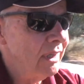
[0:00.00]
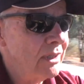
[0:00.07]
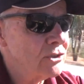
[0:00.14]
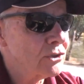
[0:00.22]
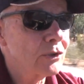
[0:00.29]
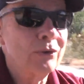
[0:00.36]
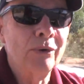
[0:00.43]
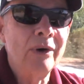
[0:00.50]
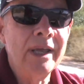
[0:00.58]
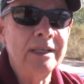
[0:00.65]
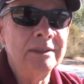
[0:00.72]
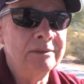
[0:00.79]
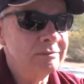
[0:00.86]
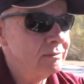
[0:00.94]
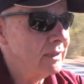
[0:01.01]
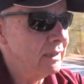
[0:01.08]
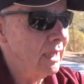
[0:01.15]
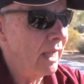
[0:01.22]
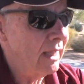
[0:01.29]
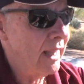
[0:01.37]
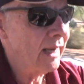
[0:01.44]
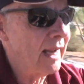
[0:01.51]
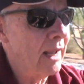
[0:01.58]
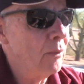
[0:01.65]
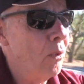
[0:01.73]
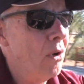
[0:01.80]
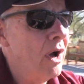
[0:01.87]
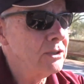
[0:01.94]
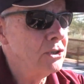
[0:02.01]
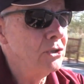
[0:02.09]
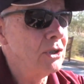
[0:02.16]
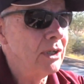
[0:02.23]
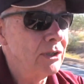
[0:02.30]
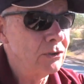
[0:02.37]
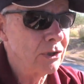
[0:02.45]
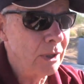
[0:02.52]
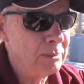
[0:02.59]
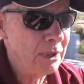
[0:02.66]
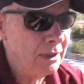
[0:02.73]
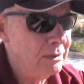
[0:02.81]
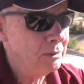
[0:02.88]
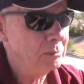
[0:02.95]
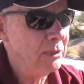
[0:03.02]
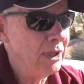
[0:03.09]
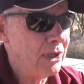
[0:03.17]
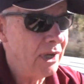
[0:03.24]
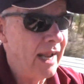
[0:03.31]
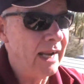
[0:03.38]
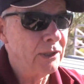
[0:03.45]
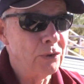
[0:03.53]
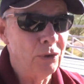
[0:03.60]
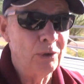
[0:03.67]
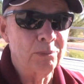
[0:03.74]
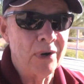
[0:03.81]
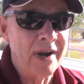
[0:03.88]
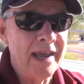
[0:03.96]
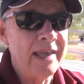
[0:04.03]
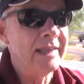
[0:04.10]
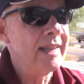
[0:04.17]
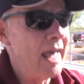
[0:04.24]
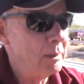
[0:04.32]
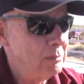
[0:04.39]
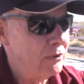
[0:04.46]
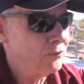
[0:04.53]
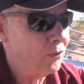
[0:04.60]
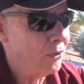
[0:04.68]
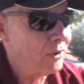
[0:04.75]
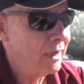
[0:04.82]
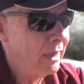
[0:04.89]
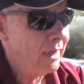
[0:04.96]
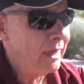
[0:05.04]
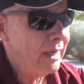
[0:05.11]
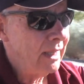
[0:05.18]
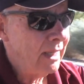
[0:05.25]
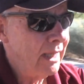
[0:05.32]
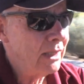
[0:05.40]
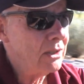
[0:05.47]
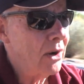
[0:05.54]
It's great. And I want to contribute. I told Brian that before he